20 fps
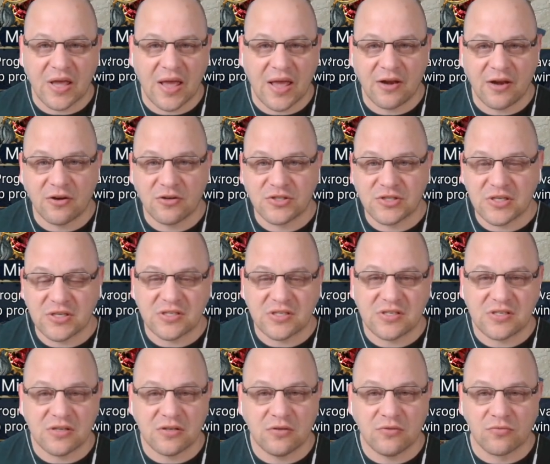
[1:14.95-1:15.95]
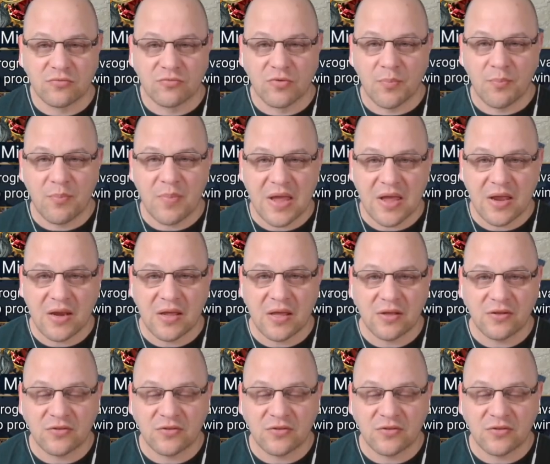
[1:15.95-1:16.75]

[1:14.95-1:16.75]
energy still remaining.